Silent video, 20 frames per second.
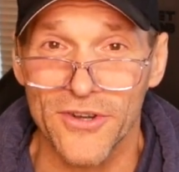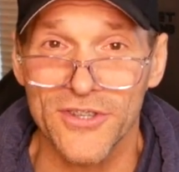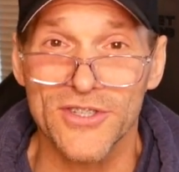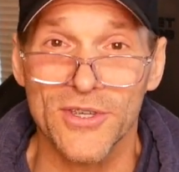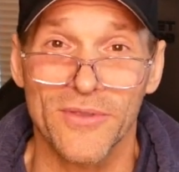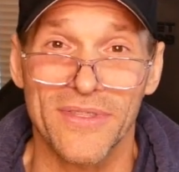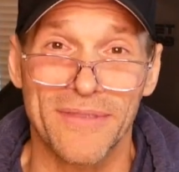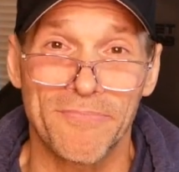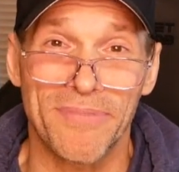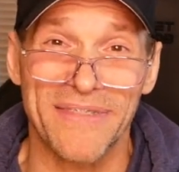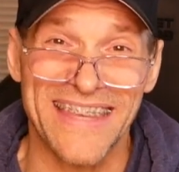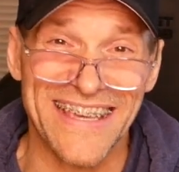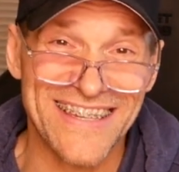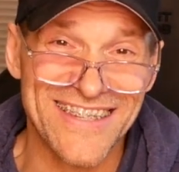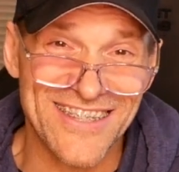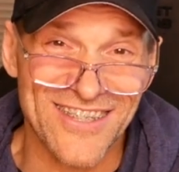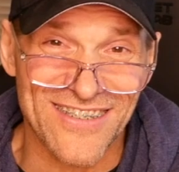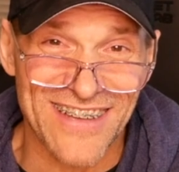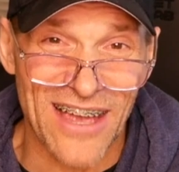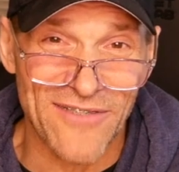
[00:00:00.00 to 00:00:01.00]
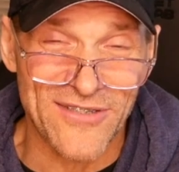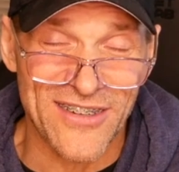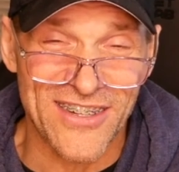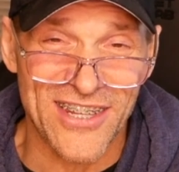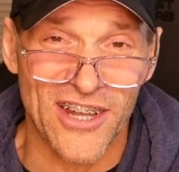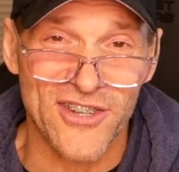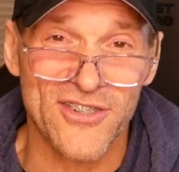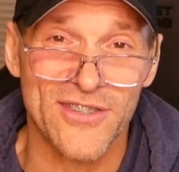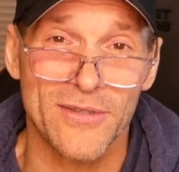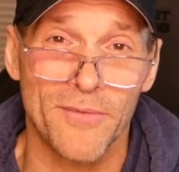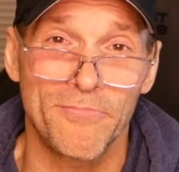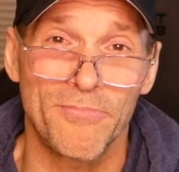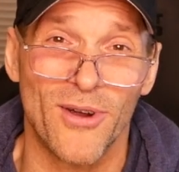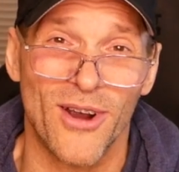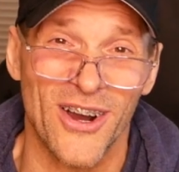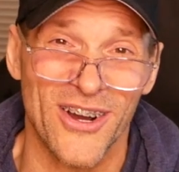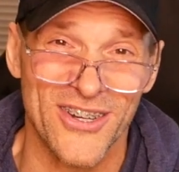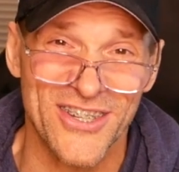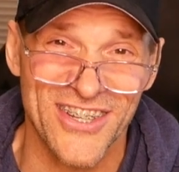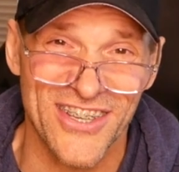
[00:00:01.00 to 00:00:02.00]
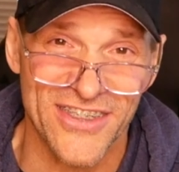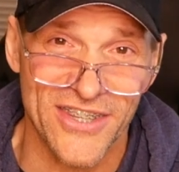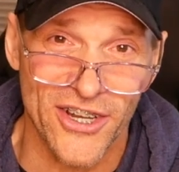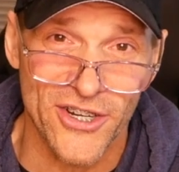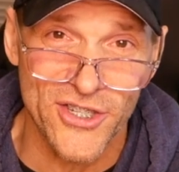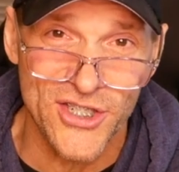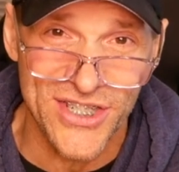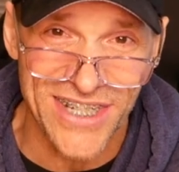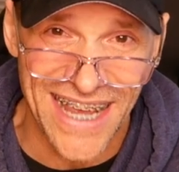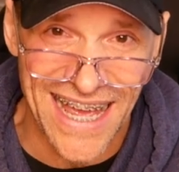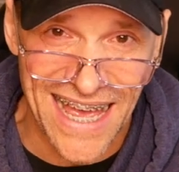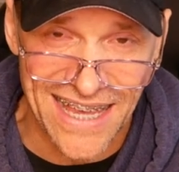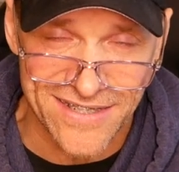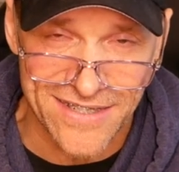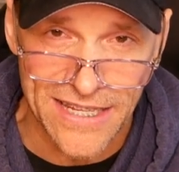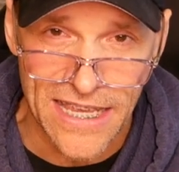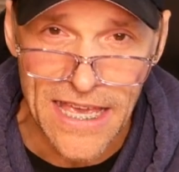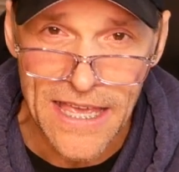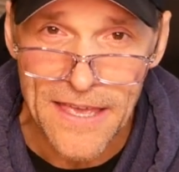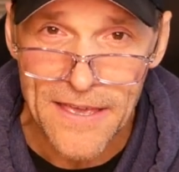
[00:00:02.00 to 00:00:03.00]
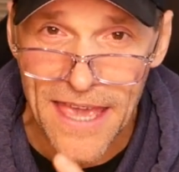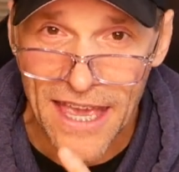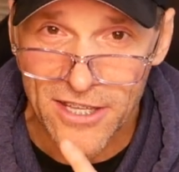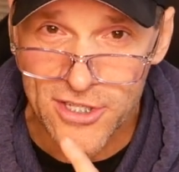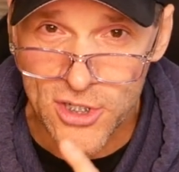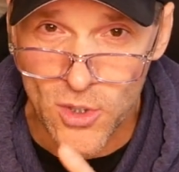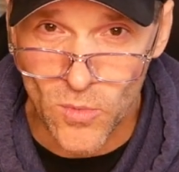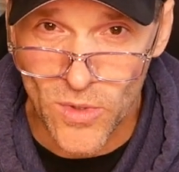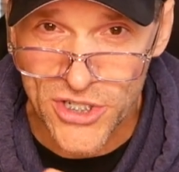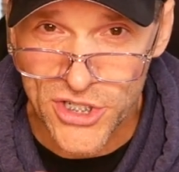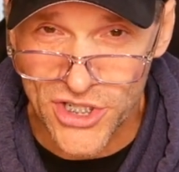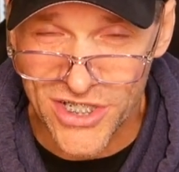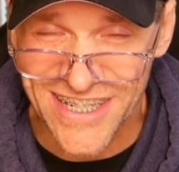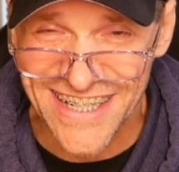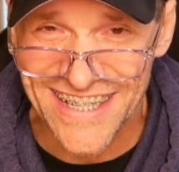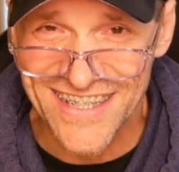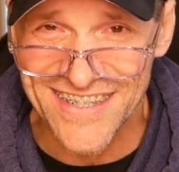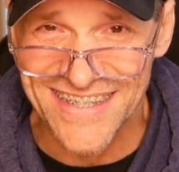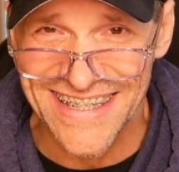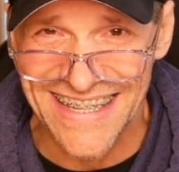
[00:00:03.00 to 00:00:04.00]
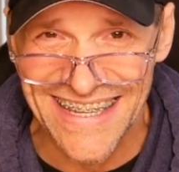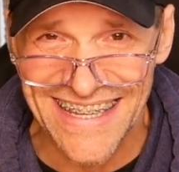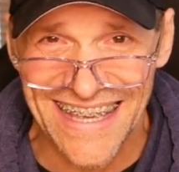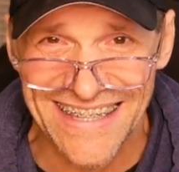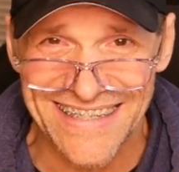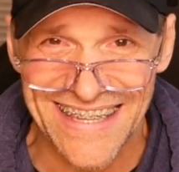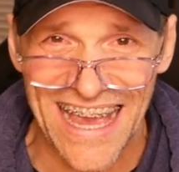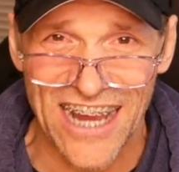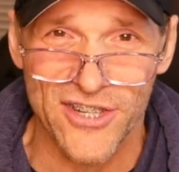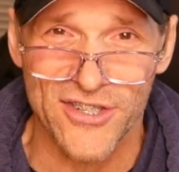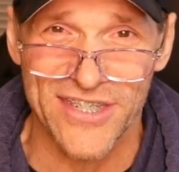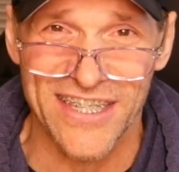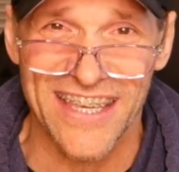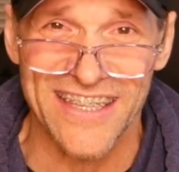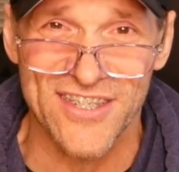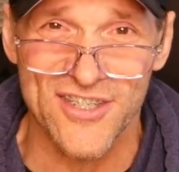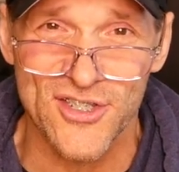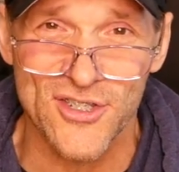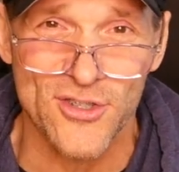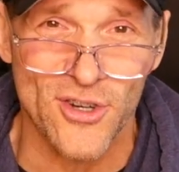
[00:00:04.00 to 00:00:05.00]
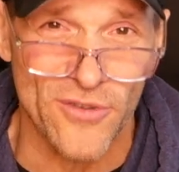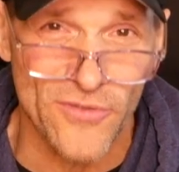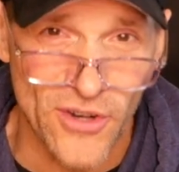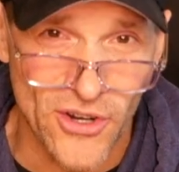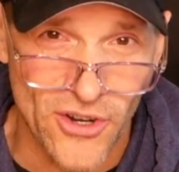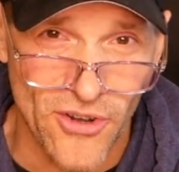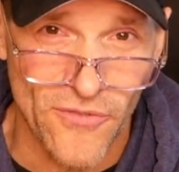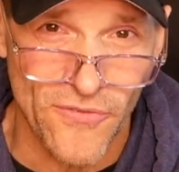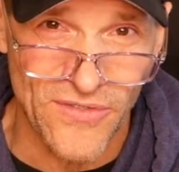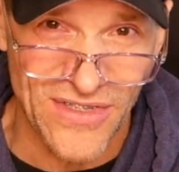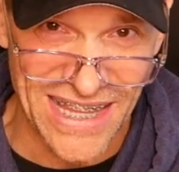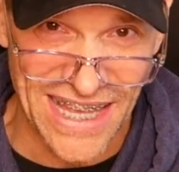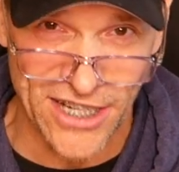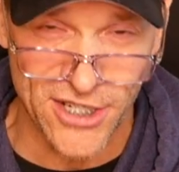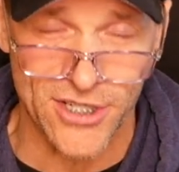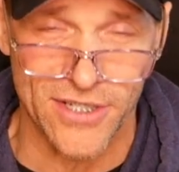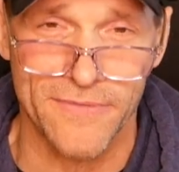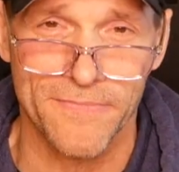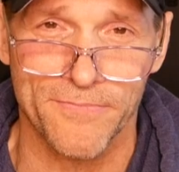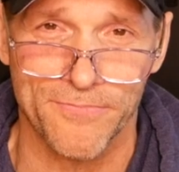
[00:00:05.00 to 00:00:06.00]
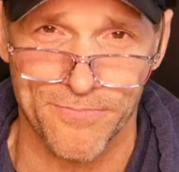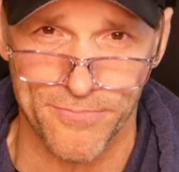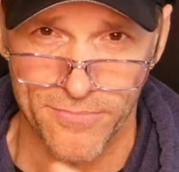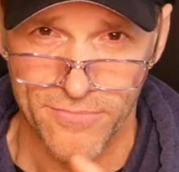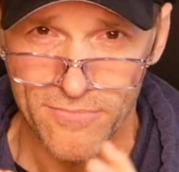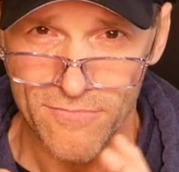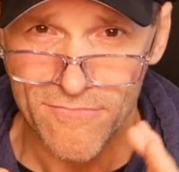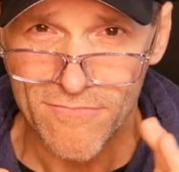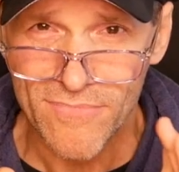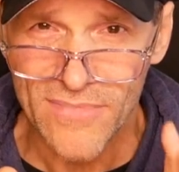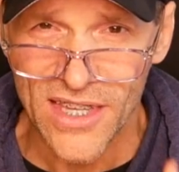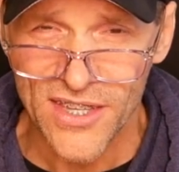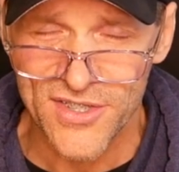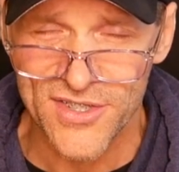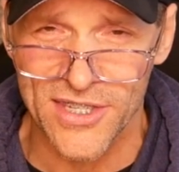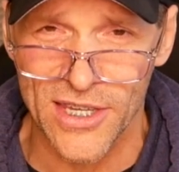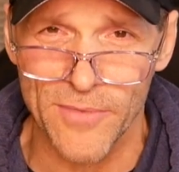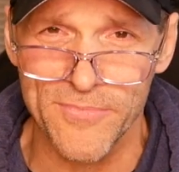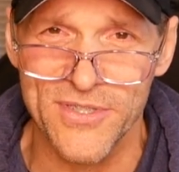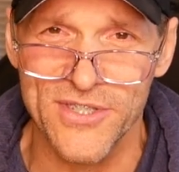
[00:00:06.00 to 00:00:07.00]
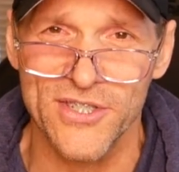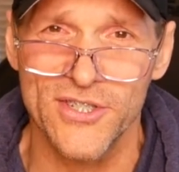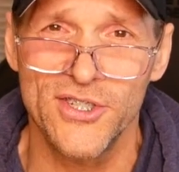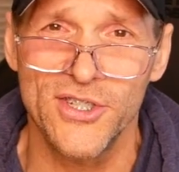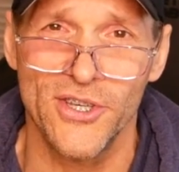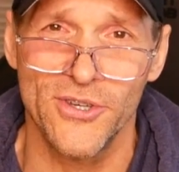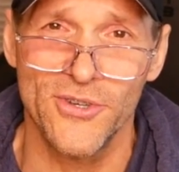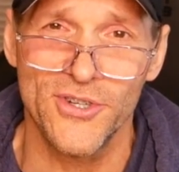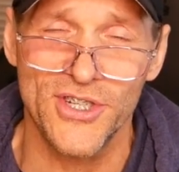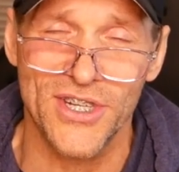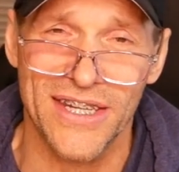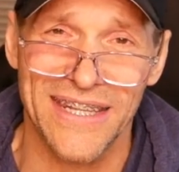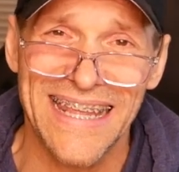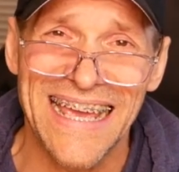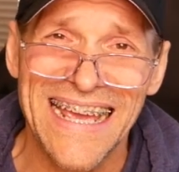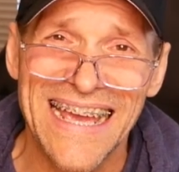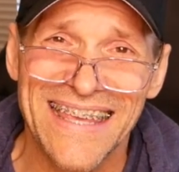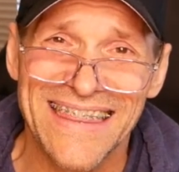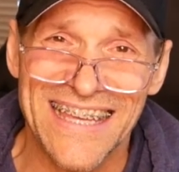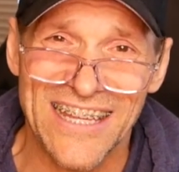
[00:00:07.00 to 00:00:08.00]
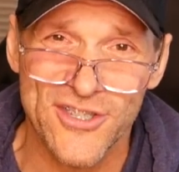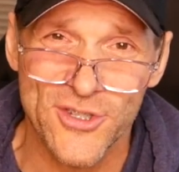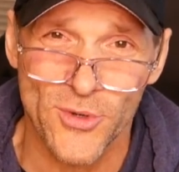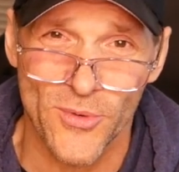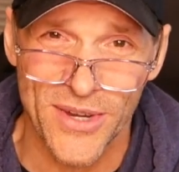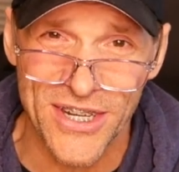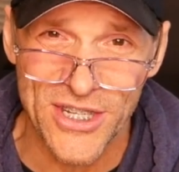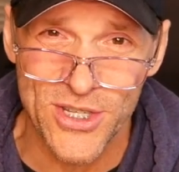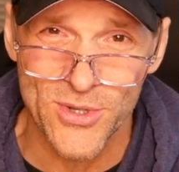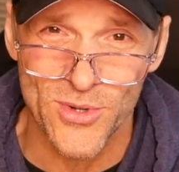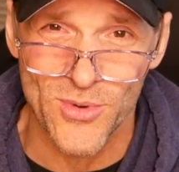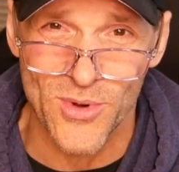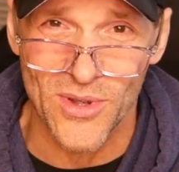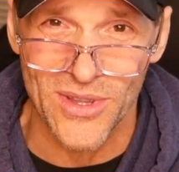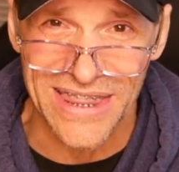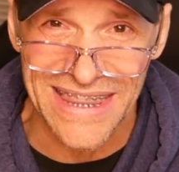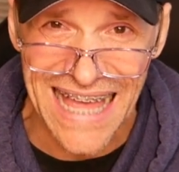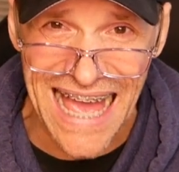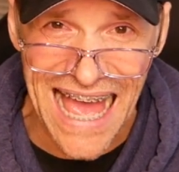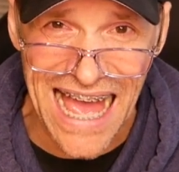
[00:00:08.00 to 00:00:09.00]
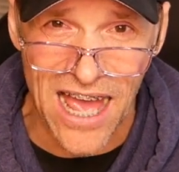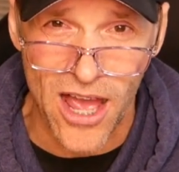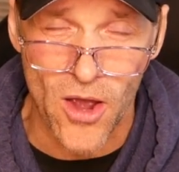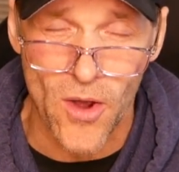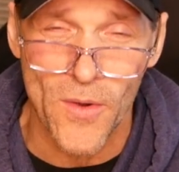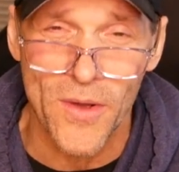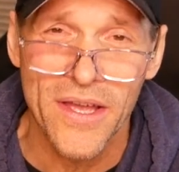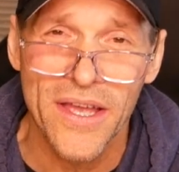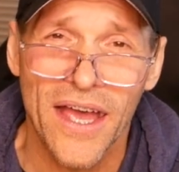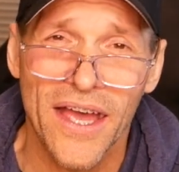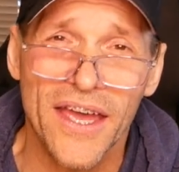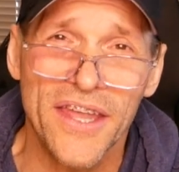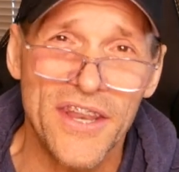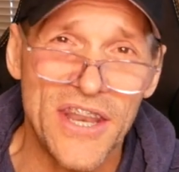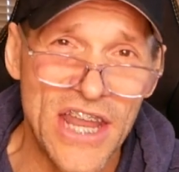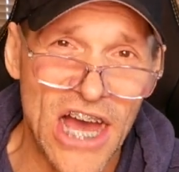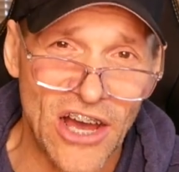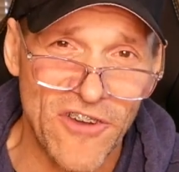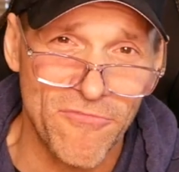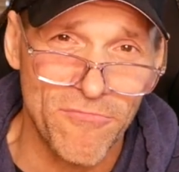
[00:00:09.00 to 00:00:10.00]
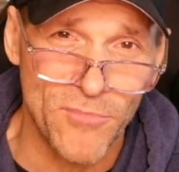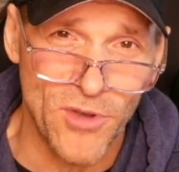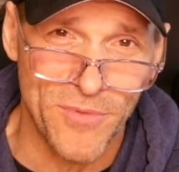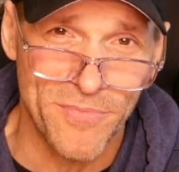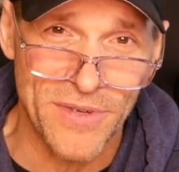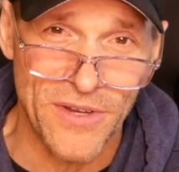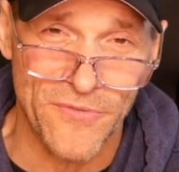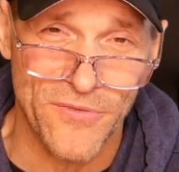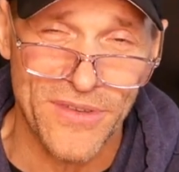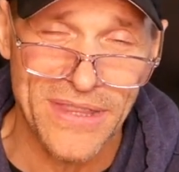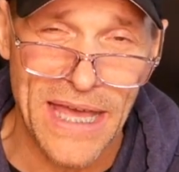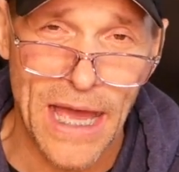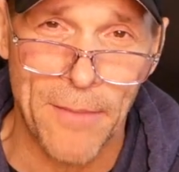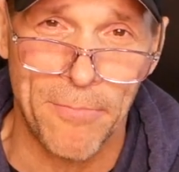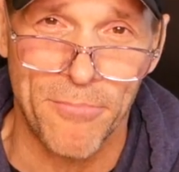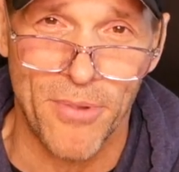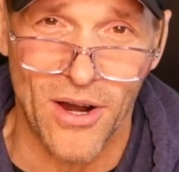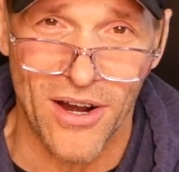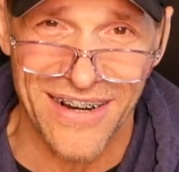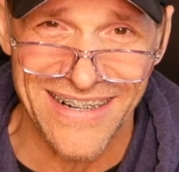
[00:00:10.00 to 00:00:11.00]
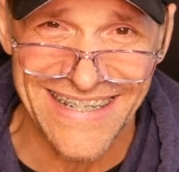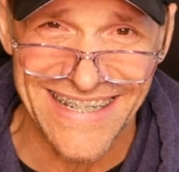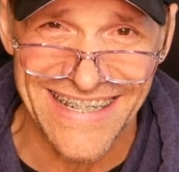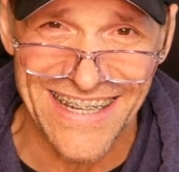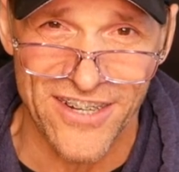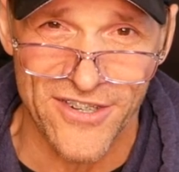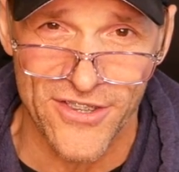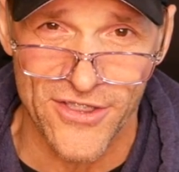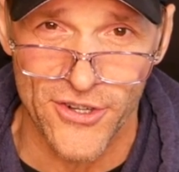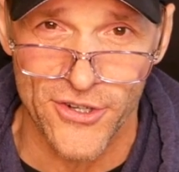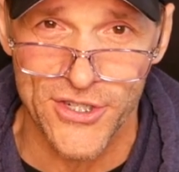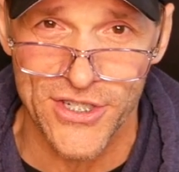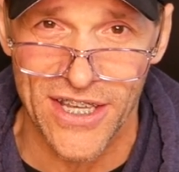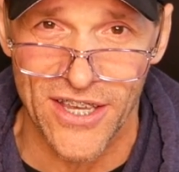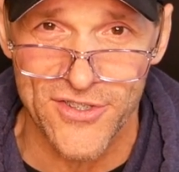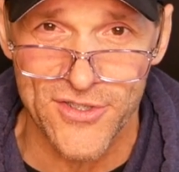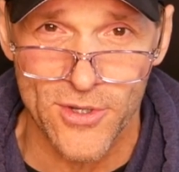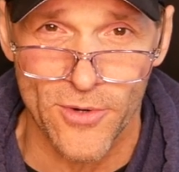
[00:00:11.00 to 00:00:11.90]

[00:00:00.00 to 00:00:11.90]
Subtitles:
So, but they still have to touch the bar to their chest. And so what you're gonna see is actually a cervical flexion substitution that's going to allow enough movement for that bar to get to their chest.